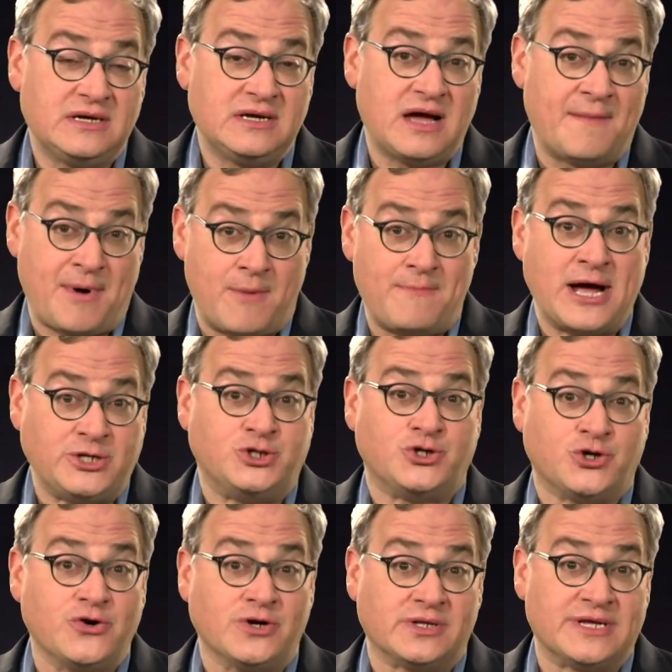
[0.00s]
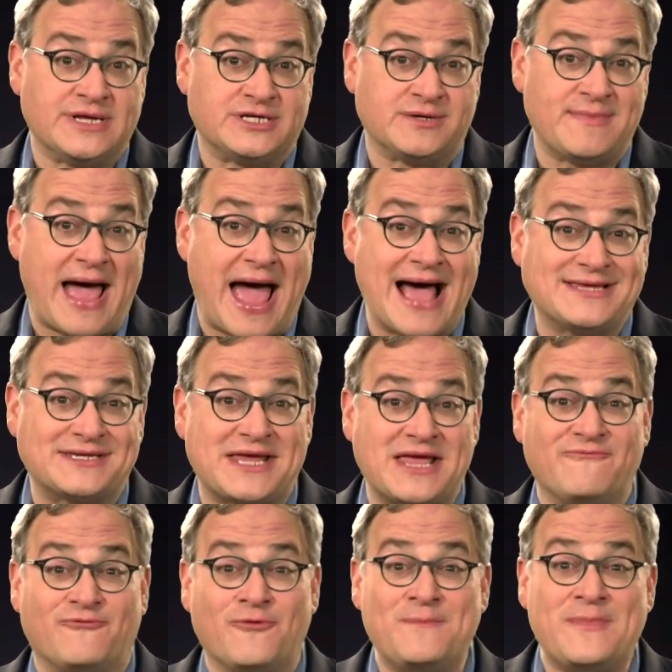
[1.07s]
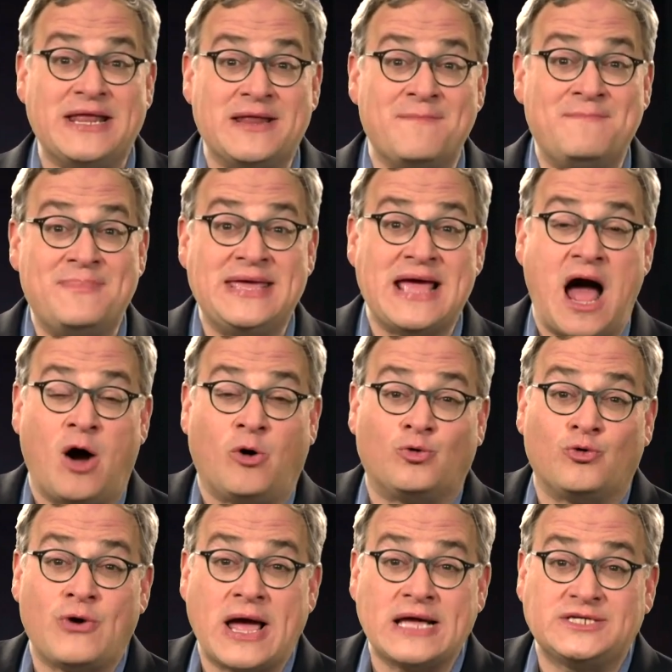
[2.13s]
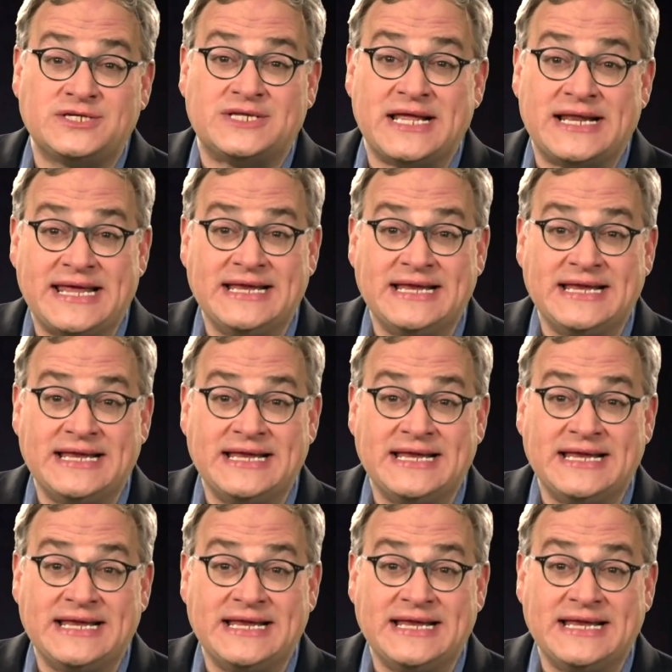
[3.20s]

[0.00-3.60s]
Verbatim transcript: about my journalism, asking for me to be arrested.